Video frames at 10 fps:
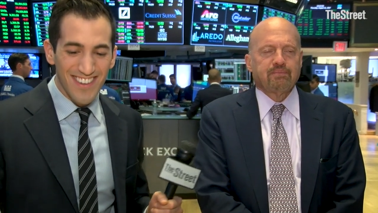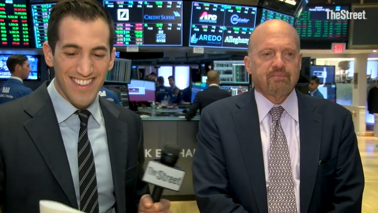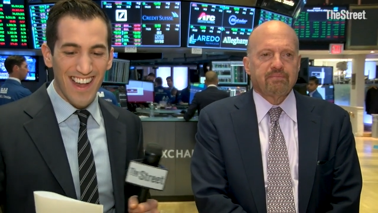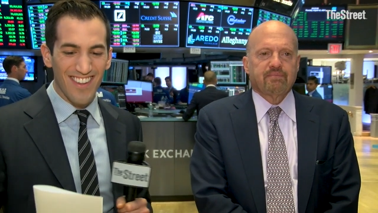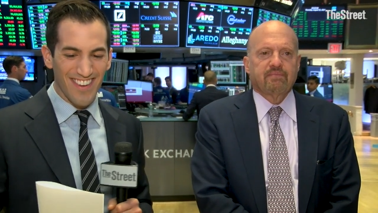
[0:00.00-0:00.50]
Speaker 1: You're a
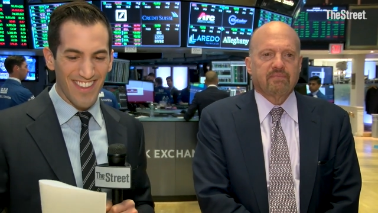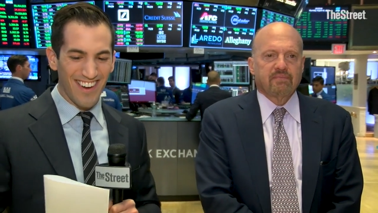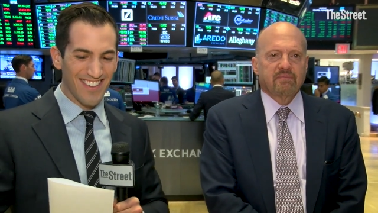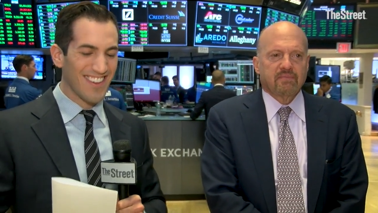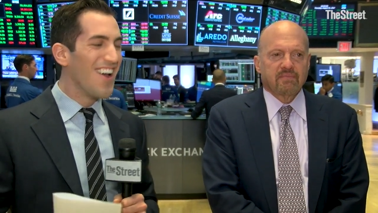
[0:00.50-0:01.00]
seller of
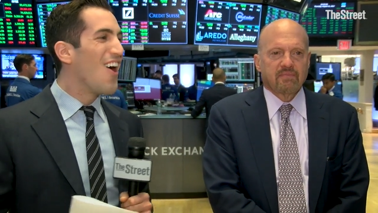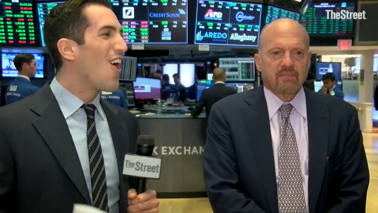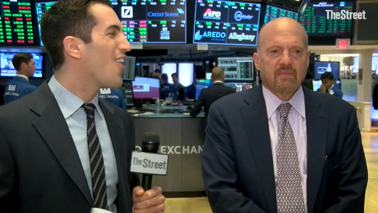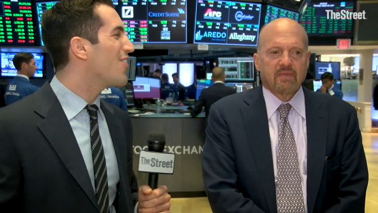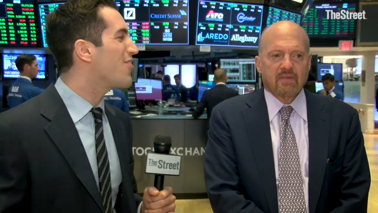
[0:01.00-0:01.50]
those.
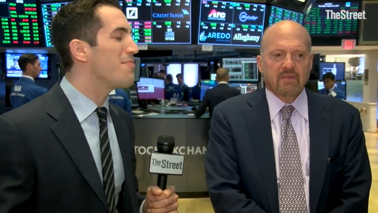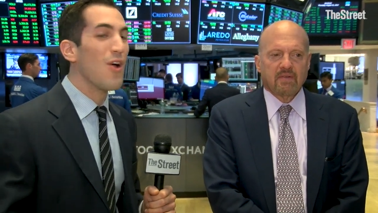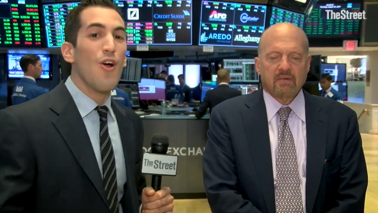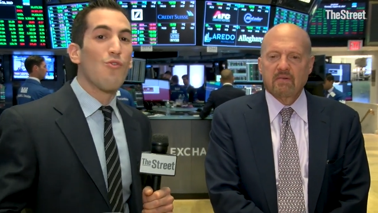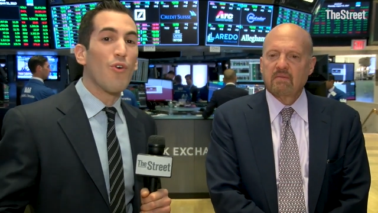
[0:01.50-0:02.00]
All right, Jim,
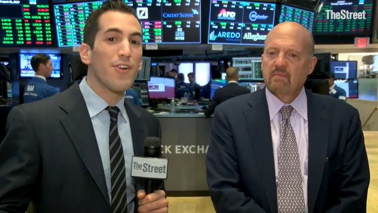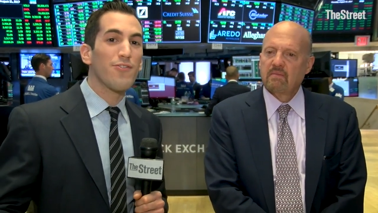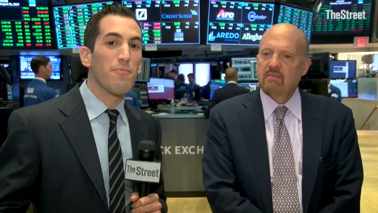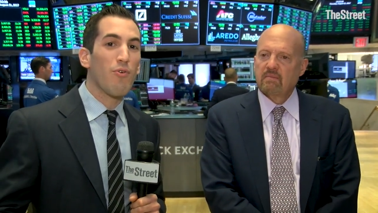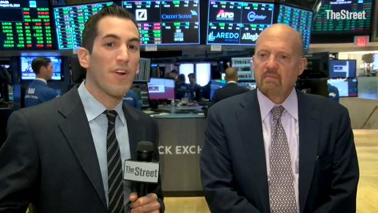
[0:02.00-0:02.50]
Reuters
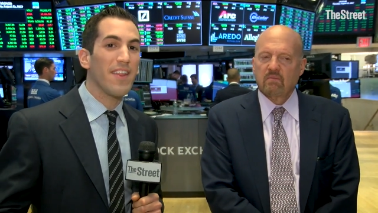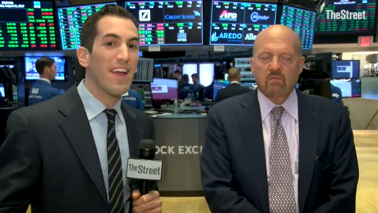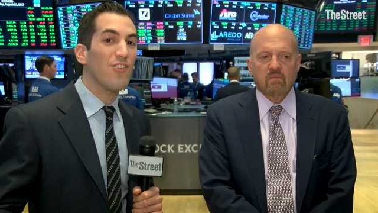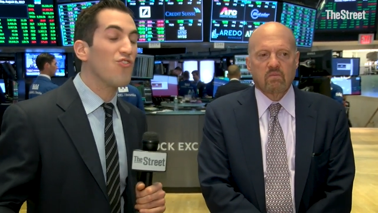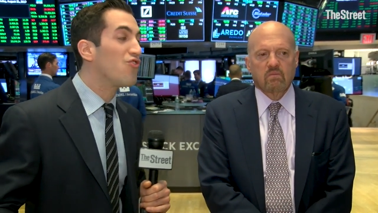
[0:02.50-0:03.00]
reporting
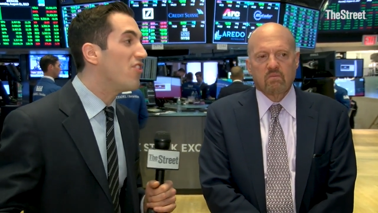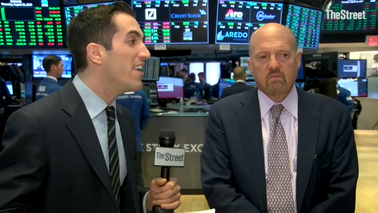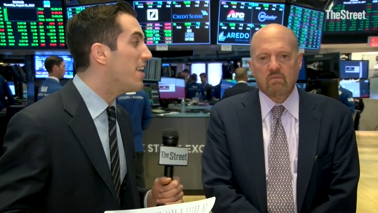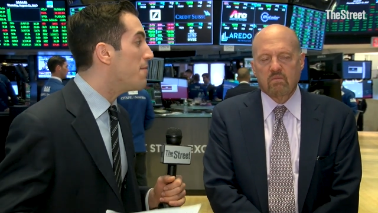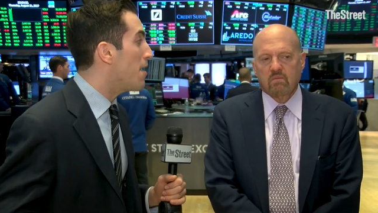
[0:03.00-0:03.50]
that
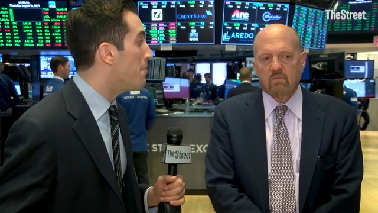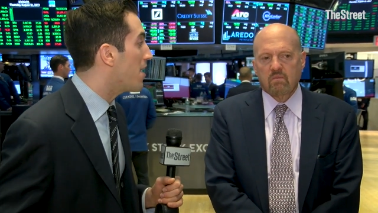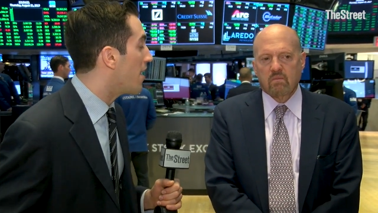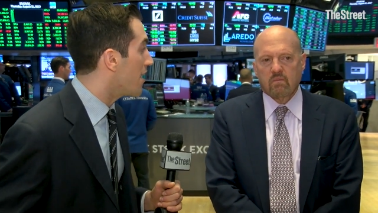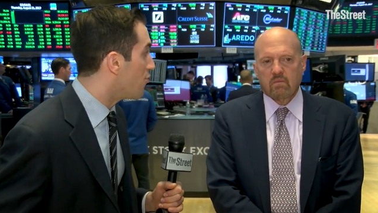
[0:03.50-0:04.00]
GE may be
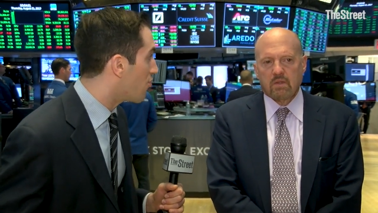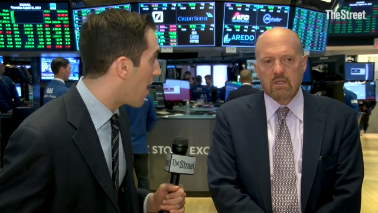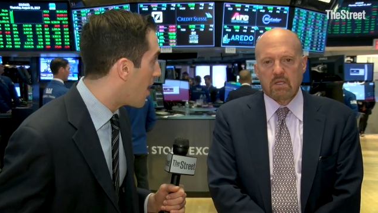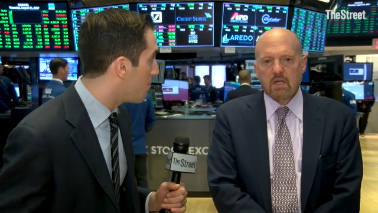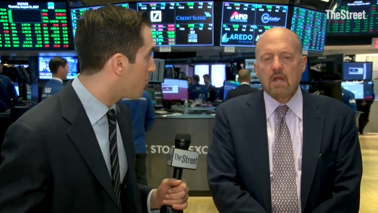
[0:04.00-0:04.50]
cutting
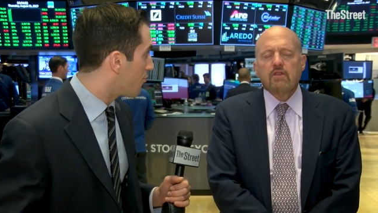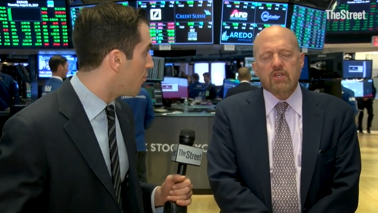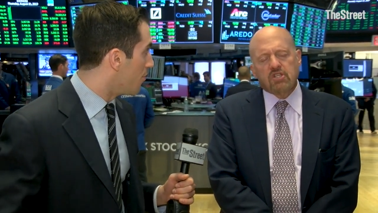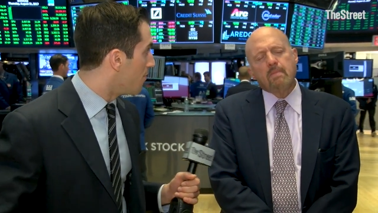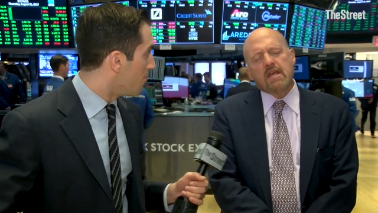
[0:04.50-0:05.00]
jobs soon.
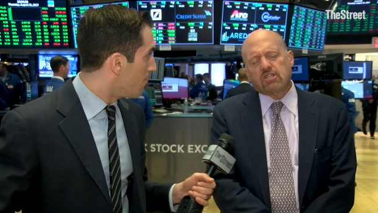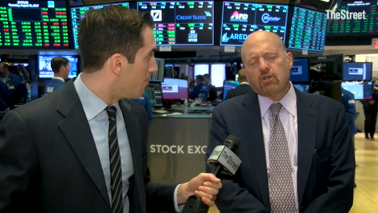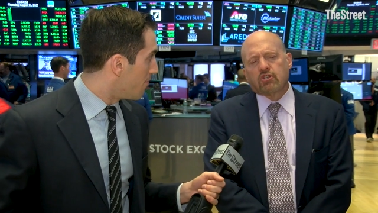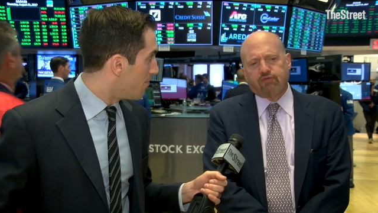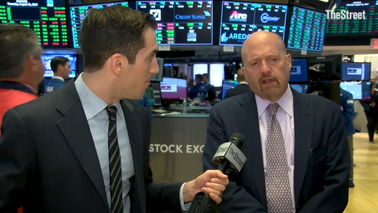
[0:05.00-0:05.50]
It's
Speaker 2: amazing
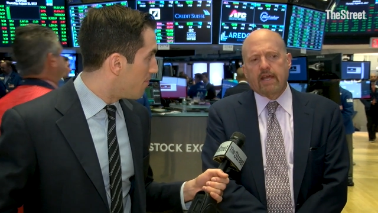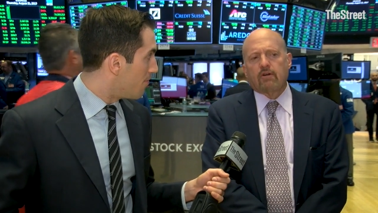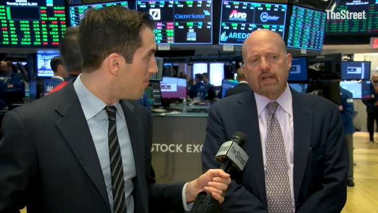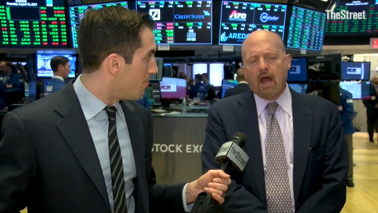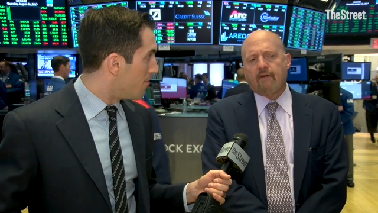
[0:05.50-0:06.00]
because
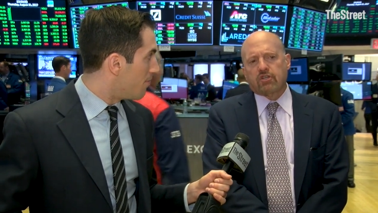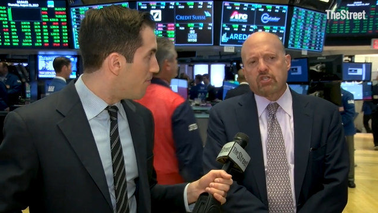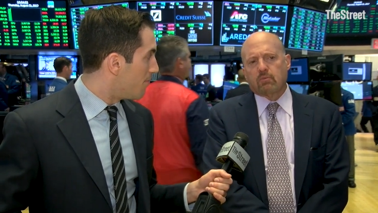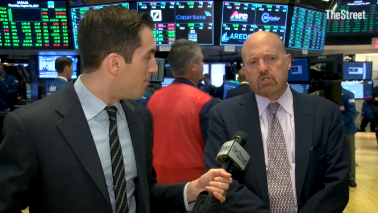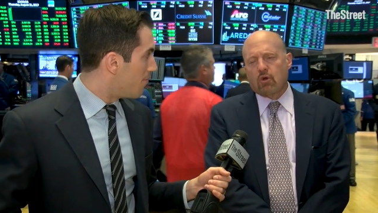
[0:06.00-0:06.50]
Flannery
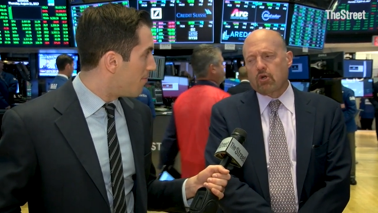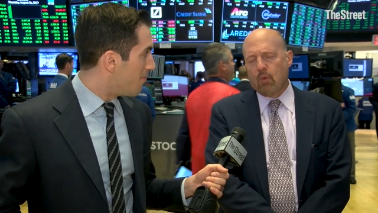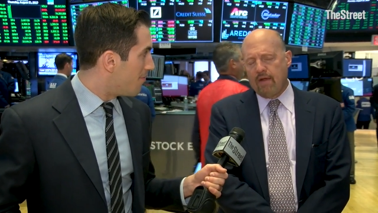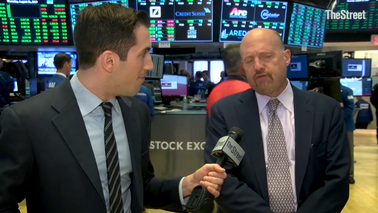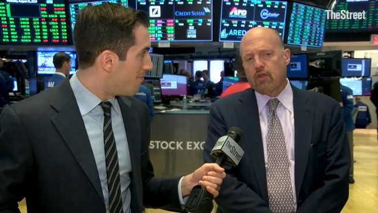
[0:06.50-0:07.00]
obviously was going to
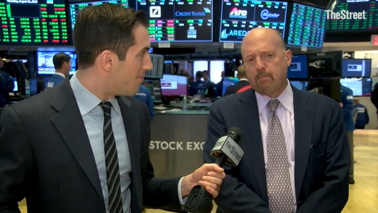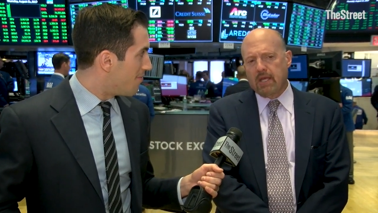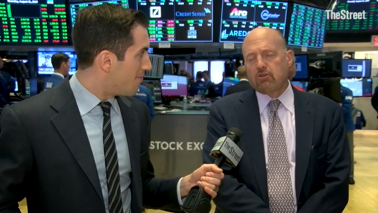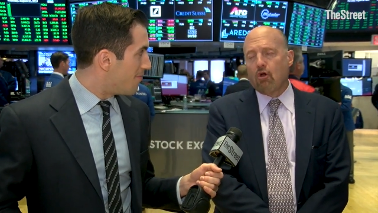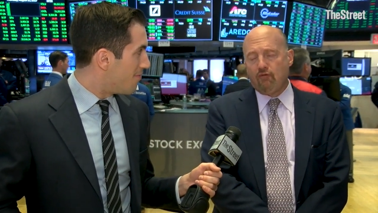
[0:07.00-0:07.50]
wait for the
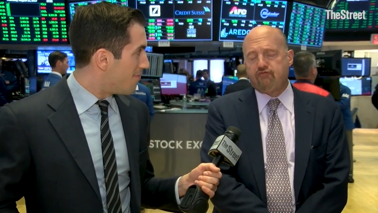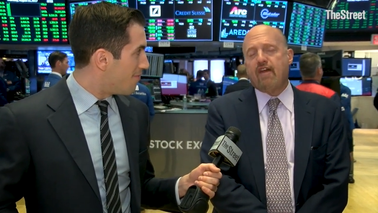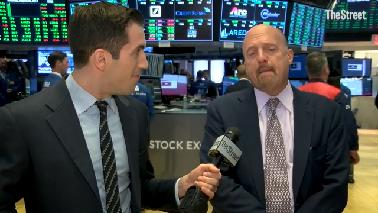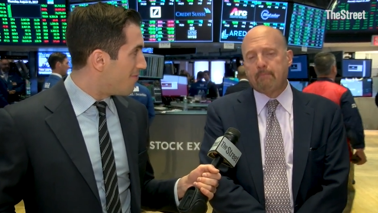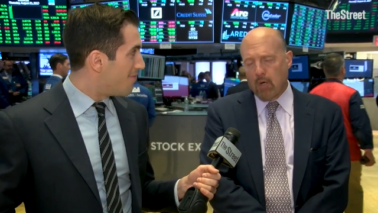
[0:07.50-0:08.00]
big
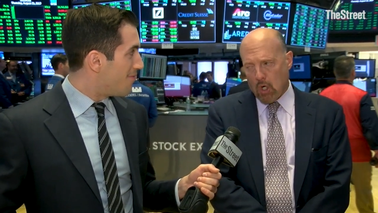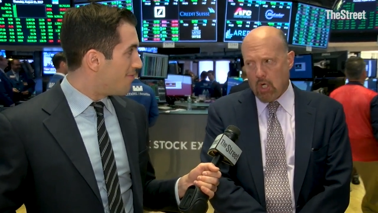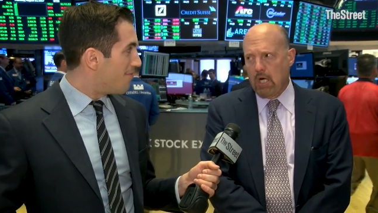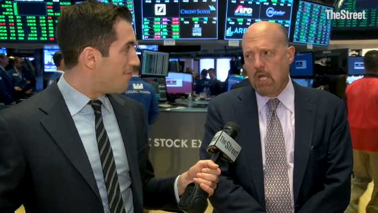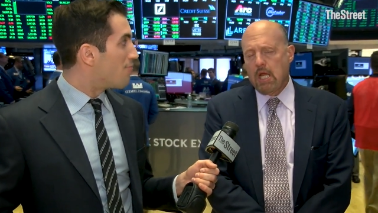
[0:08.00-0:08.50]

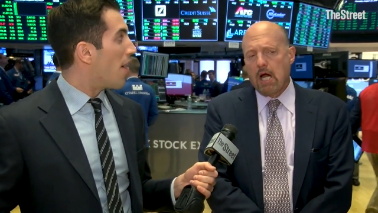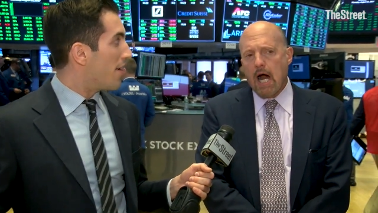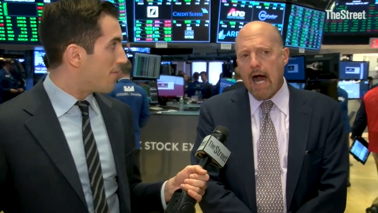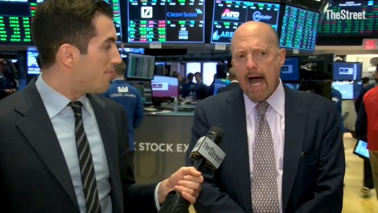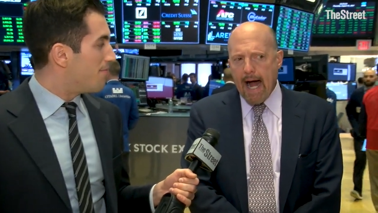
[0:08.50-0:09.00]
November right.
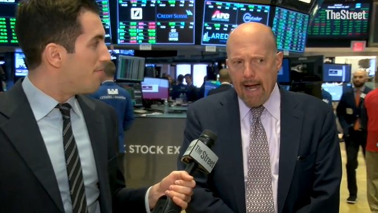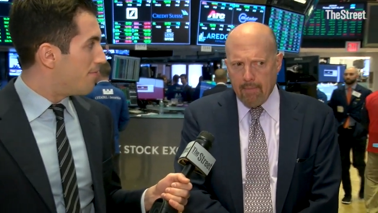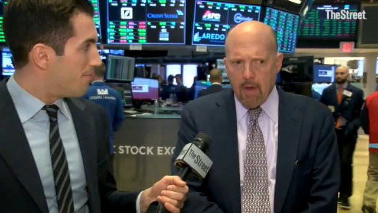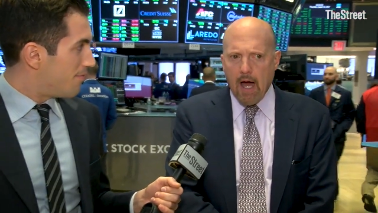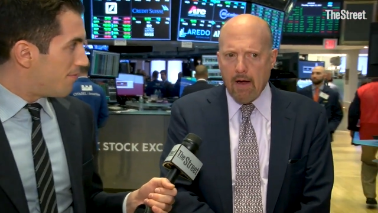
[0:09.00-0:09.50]
uh,
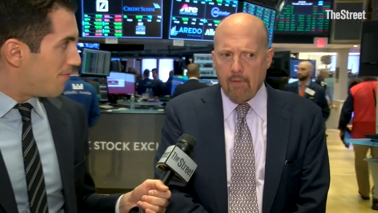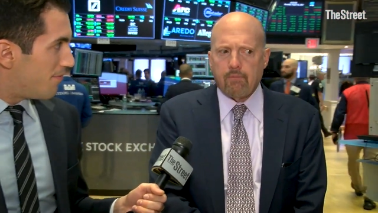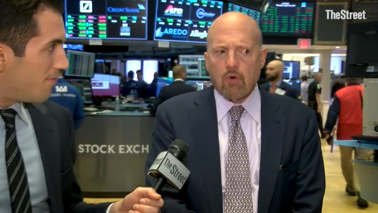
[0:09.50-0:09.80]
uh,